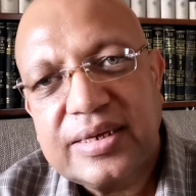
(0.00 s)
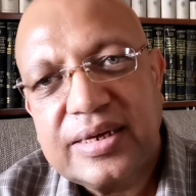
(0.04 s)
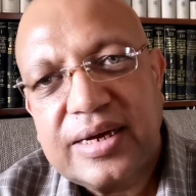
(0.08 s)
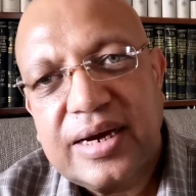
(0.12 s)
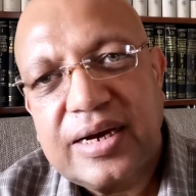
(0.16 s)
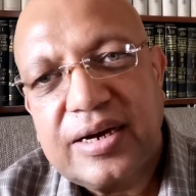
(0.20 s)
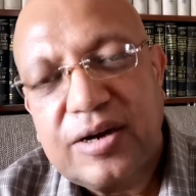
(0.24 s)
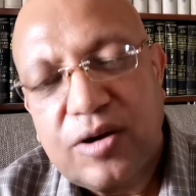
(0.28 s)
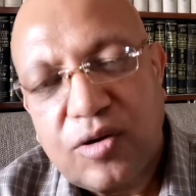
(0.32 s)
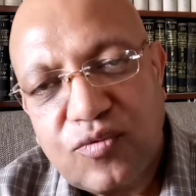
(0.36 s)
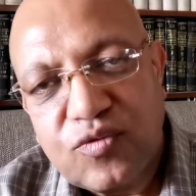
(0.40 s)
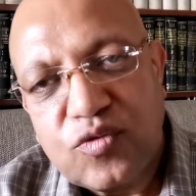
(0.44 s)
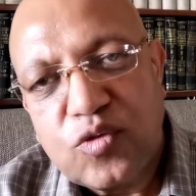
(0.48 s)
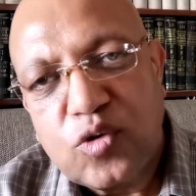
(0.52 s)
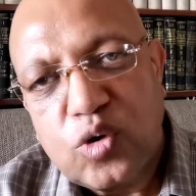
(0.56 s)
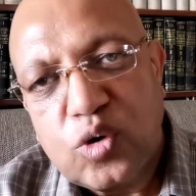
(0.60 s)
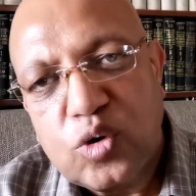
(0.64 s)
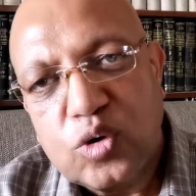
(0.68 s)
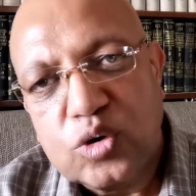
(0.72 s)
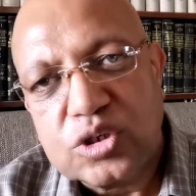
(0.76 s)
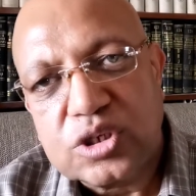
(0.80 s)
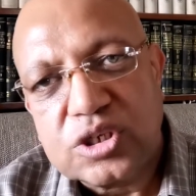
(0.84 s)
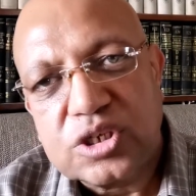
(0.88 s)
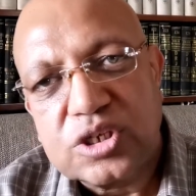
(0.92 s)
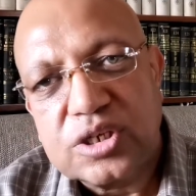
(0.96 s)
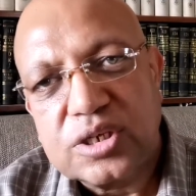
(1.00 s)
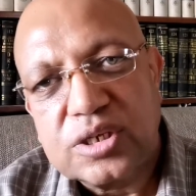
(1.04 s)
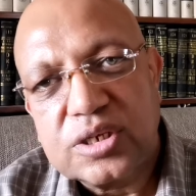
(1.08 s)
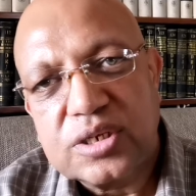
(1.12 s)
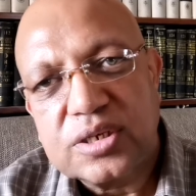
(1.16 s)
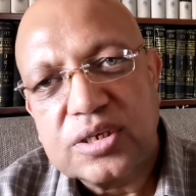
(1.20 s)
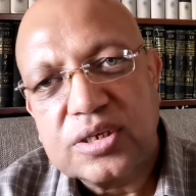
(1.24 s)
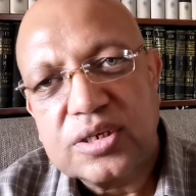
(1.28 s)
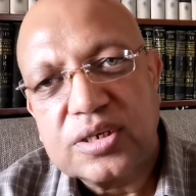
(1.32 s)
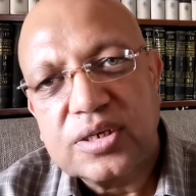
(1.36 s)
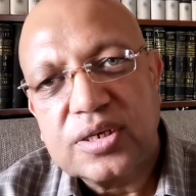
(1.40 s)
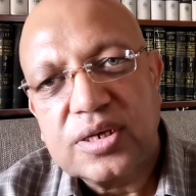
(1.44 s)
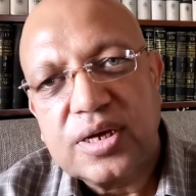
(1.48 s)
and of course,
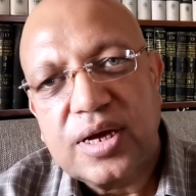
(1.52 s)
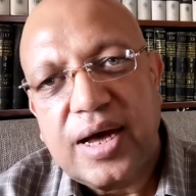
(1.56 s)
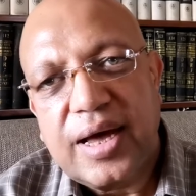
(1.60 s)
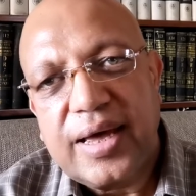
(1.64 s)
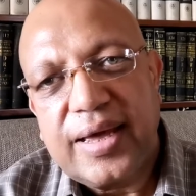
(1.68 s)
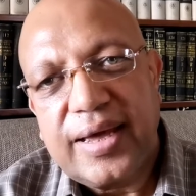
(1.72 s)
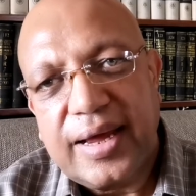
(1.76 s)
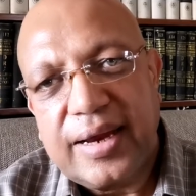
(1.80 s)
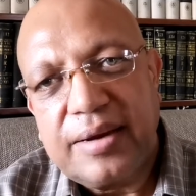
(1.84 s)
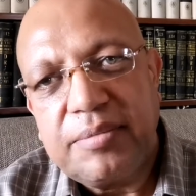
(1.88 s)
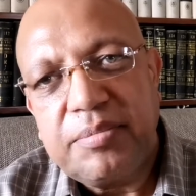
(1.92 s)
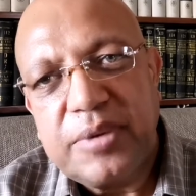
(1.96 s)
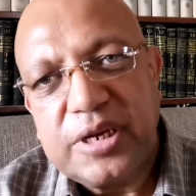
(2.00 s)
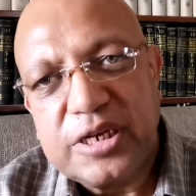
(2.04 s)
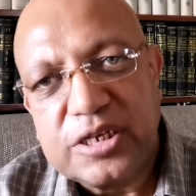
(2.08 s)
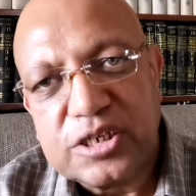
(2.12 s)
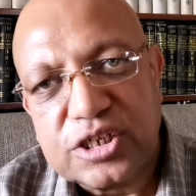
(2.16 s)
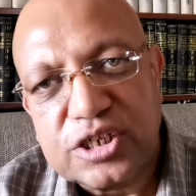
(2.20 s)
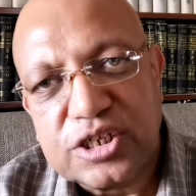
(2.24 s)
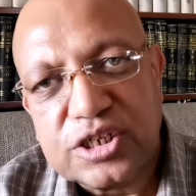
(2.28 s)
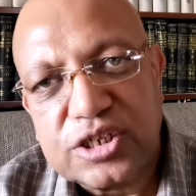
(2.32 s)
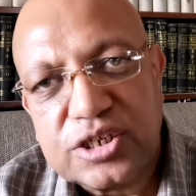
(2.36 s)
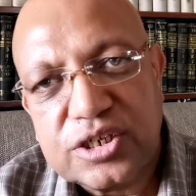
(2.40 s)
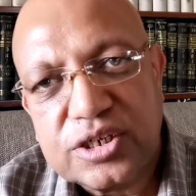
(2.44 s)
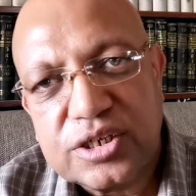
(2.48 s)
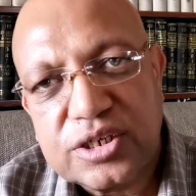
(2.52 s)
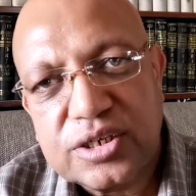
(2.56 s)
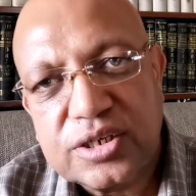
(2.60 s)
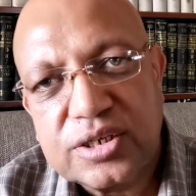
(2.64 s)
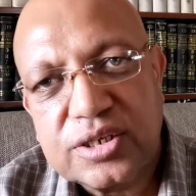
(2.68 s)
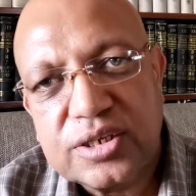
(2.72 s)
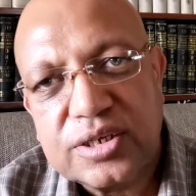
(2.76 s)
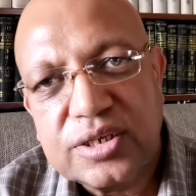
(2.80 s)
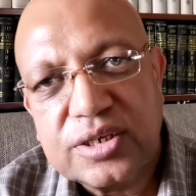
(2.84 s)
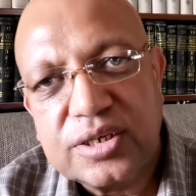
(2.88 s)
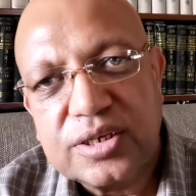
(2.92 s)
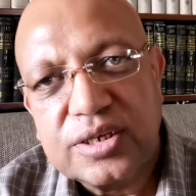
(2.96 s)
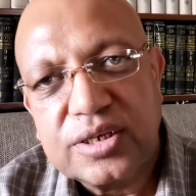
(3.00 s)
I admit it,
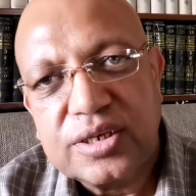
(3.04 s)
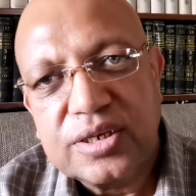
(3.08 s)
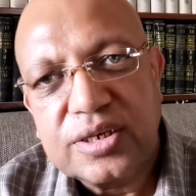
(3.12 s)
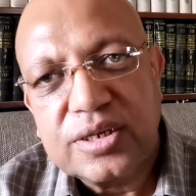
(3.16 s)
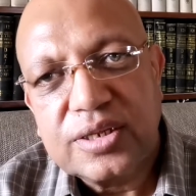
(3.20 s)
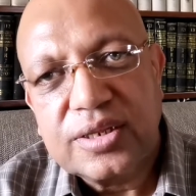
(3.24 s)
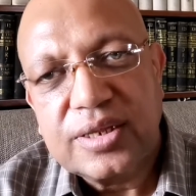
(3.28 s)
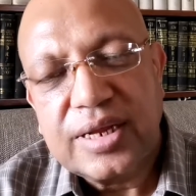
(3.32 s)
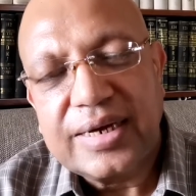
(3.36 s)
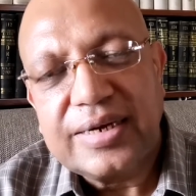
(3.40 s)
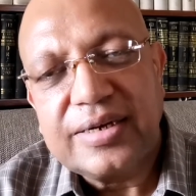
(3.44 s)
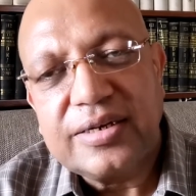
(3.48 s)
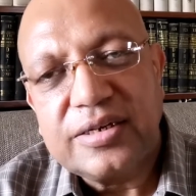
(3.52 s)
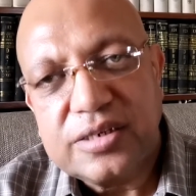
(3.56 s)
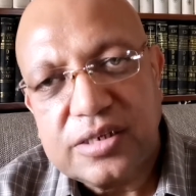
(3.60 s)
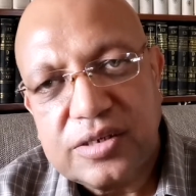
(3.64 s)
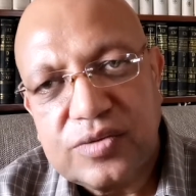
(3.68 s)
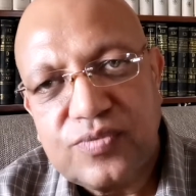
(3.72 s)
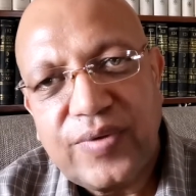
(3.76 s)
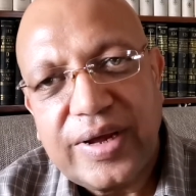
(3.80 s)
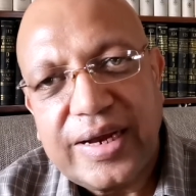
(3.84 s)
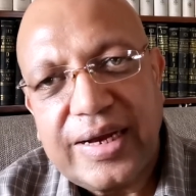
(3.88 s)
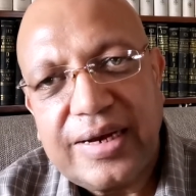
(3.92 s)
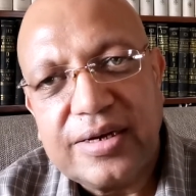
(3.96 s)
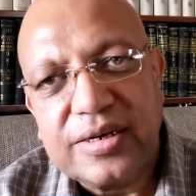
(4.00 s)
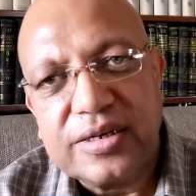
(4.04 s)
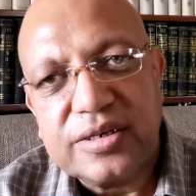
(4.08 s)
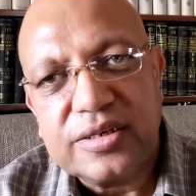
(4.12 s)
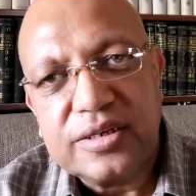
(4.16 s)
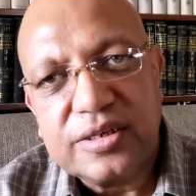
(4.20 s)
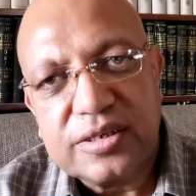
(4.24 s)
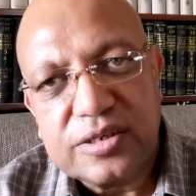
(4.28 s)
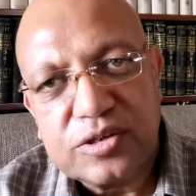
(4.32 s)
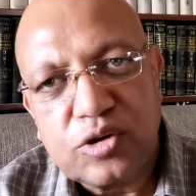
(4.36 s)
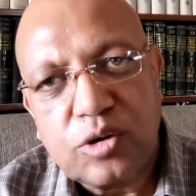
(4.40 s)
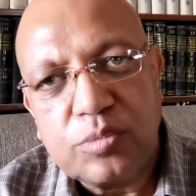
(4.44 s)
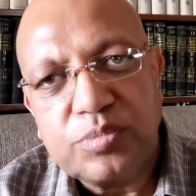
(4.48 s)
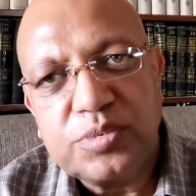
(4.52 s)
that it is valid.
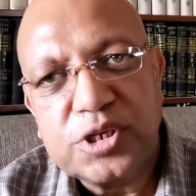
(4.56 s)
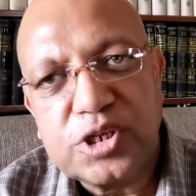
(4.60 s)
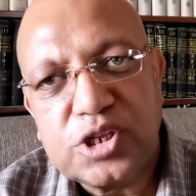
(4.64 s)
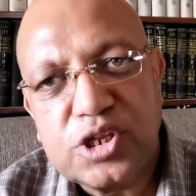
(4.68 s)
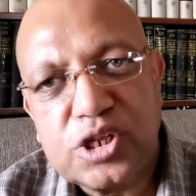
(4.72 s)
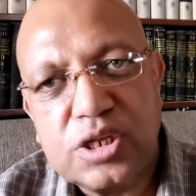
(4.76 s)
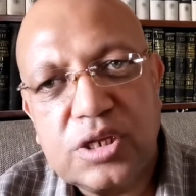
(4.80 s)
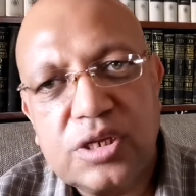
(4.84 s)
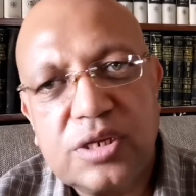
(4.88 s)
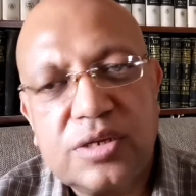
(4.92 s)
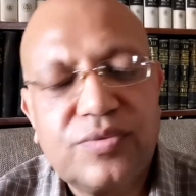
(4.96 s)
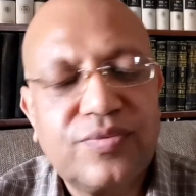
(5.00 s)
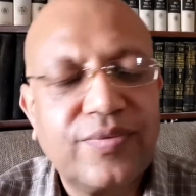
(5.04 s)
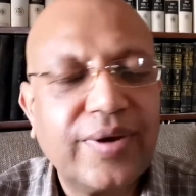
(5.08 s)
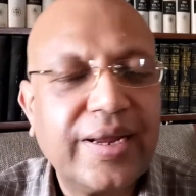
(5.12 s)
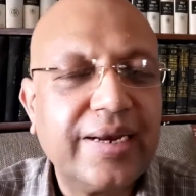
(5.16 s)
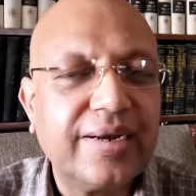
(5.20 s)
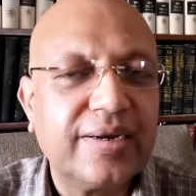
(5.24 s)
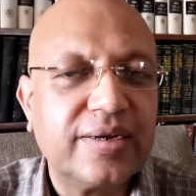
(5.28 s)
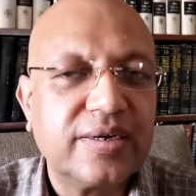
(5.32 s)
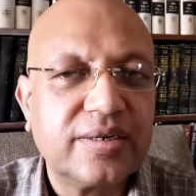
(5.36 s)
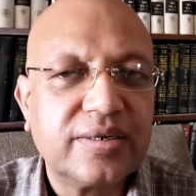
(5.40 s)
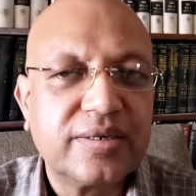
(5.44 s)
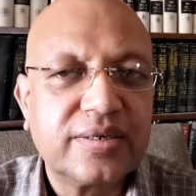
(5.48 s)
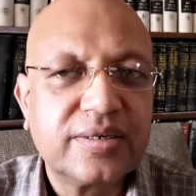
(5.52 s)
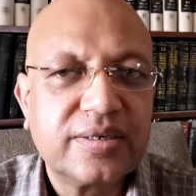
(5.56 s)
This objection is valid.